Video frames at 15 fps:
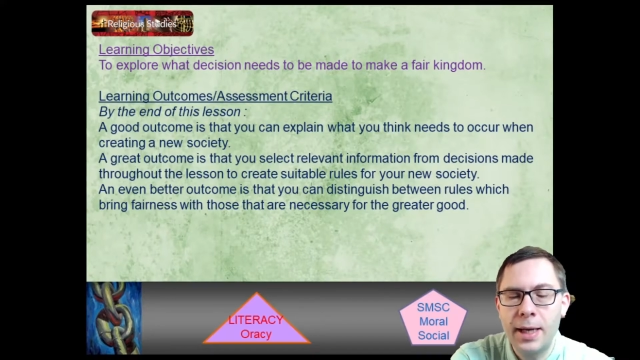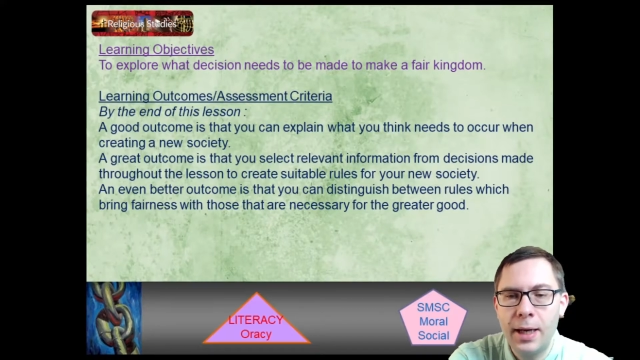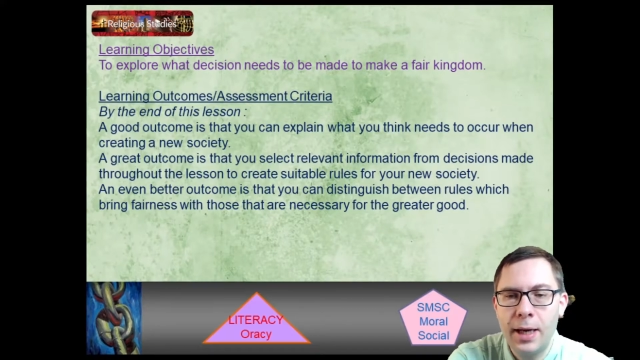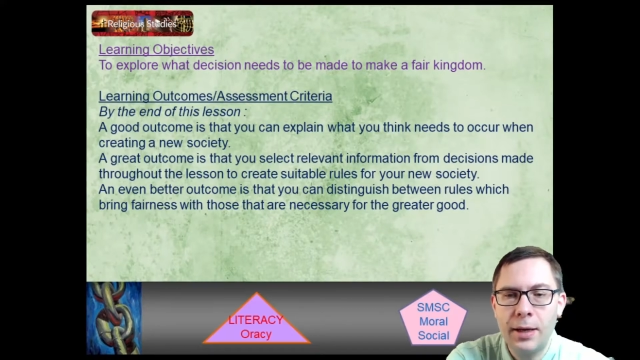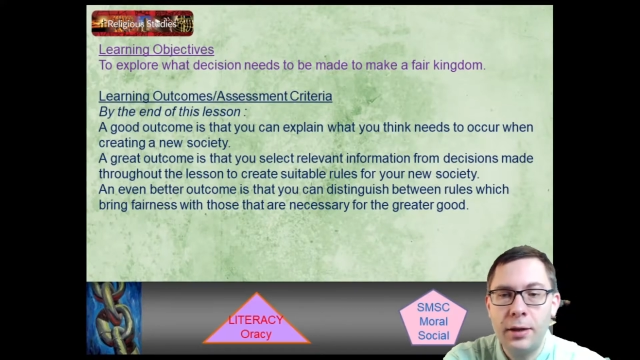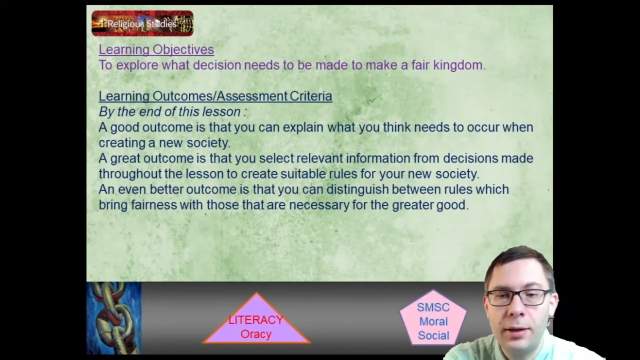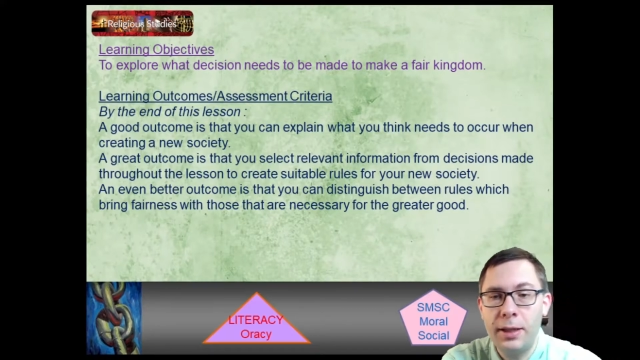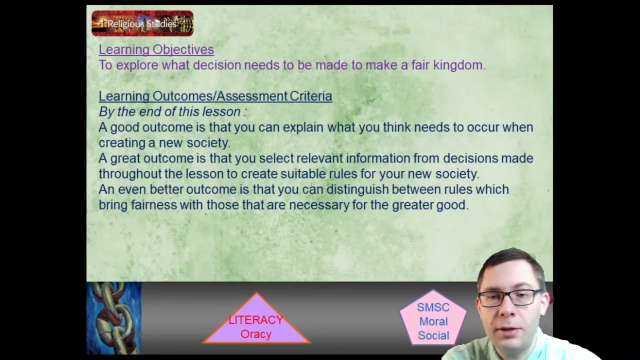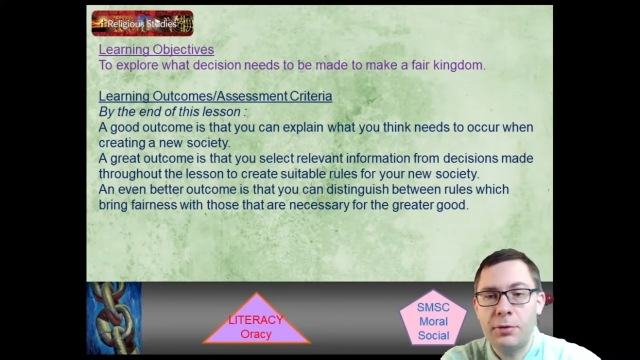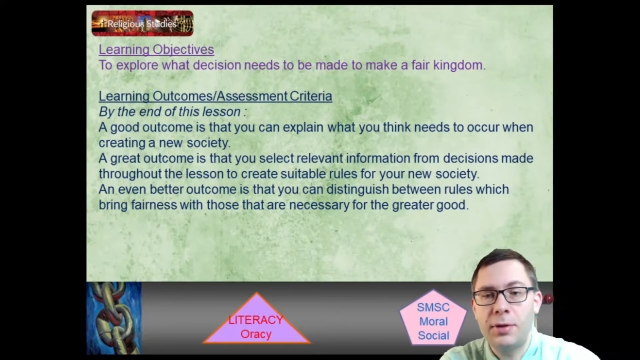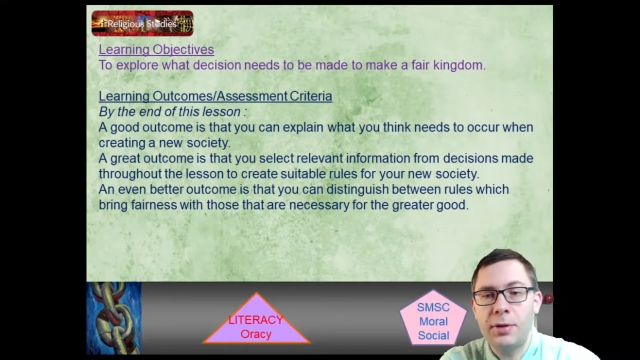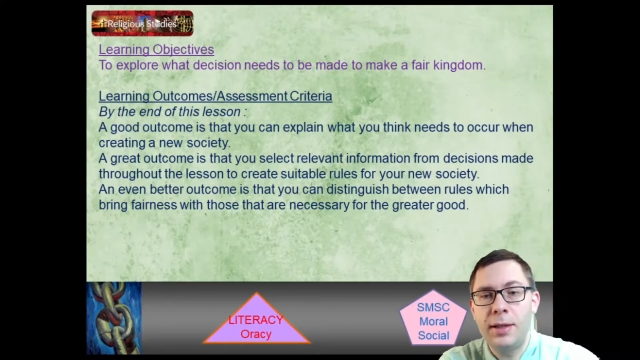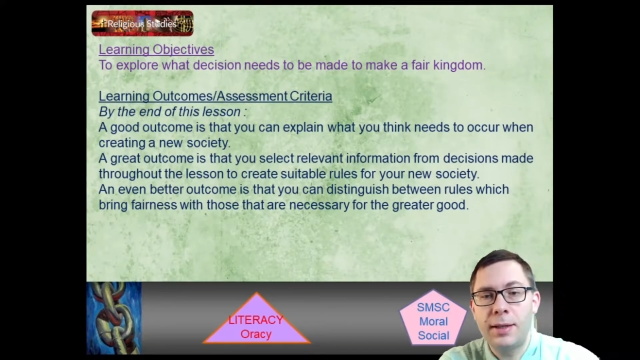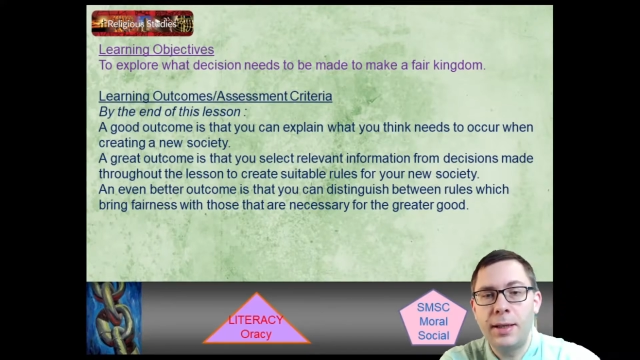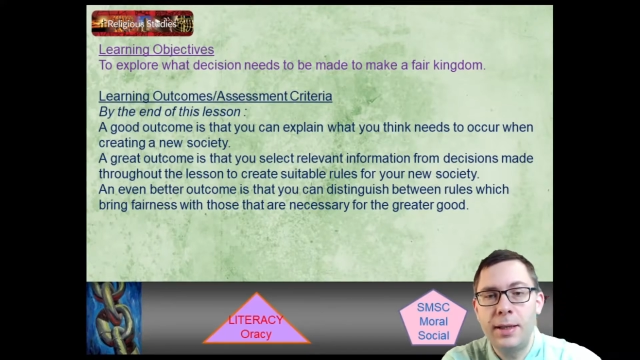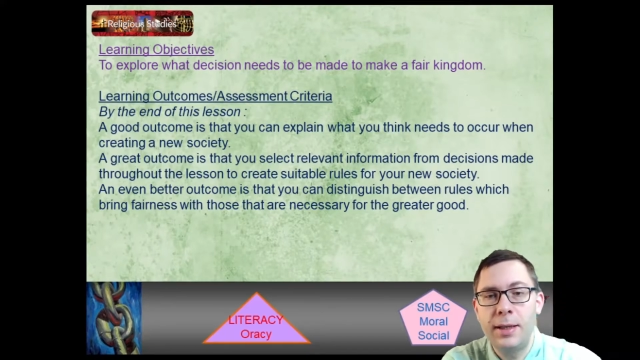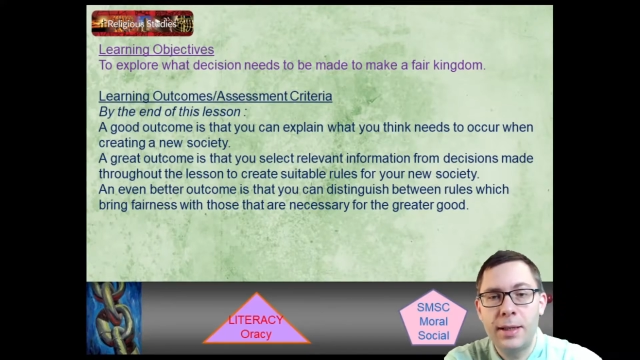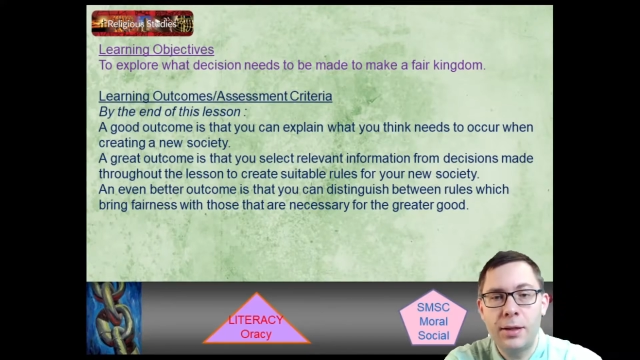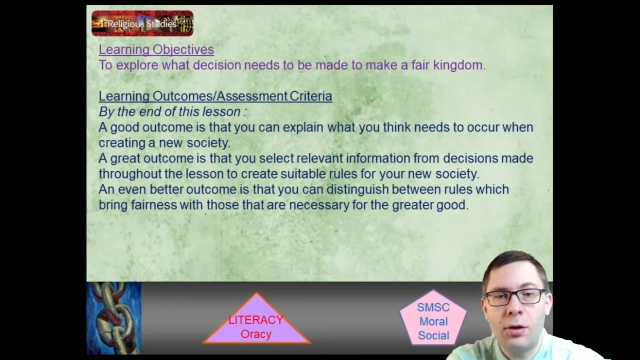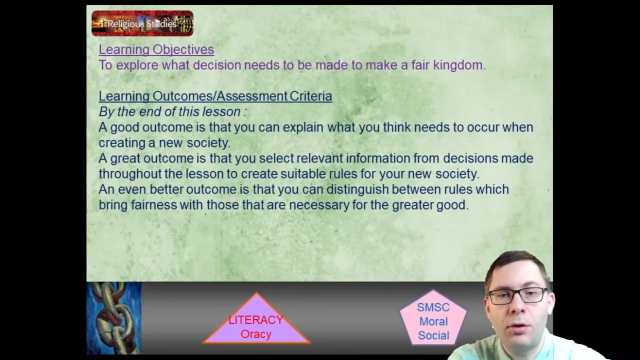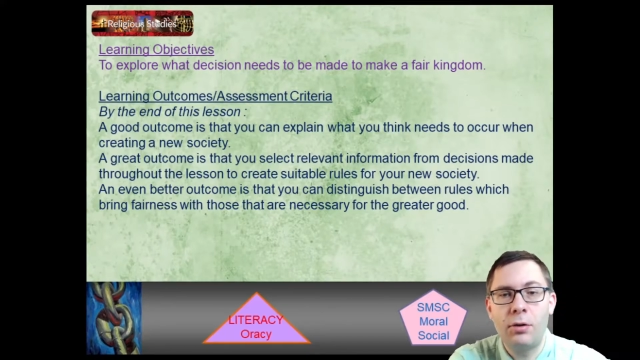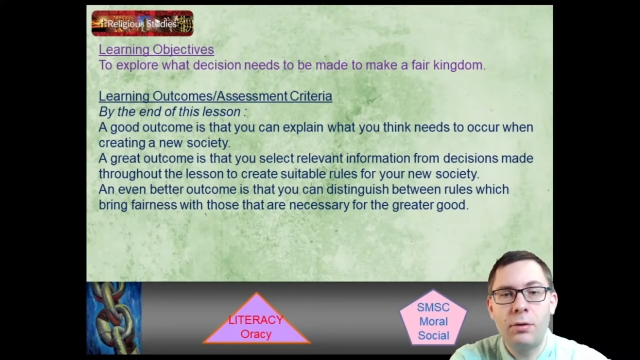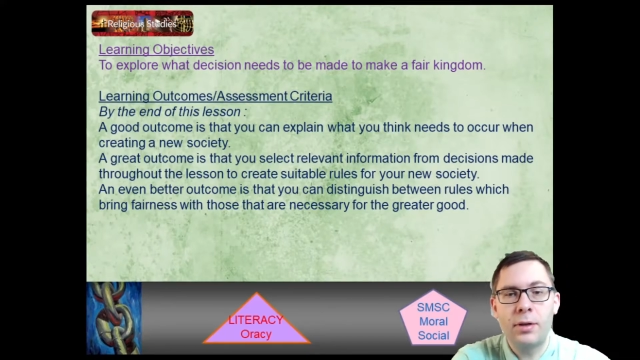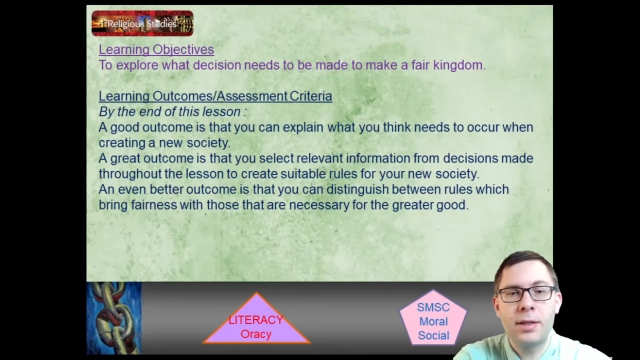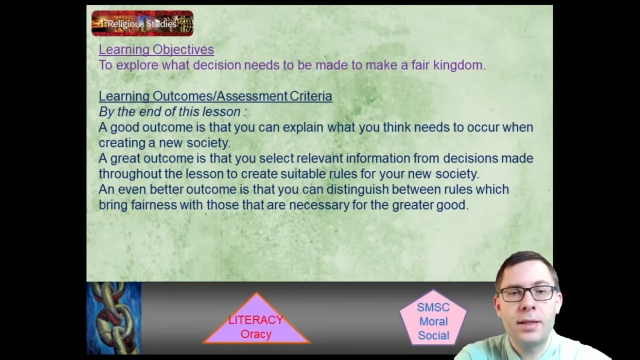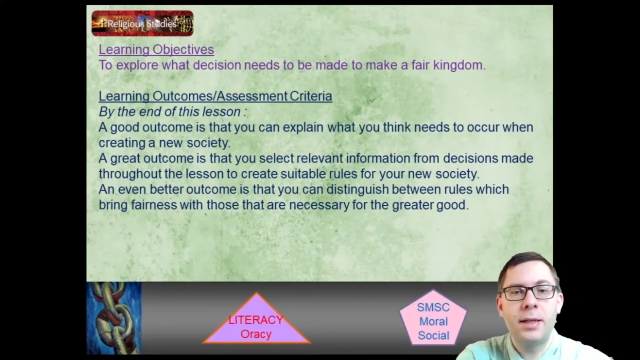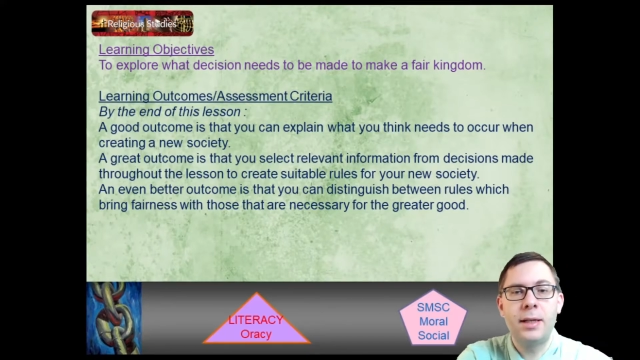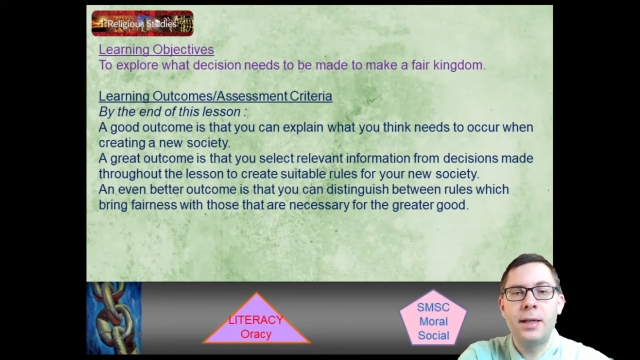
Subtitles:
and our literacy skill is oracy.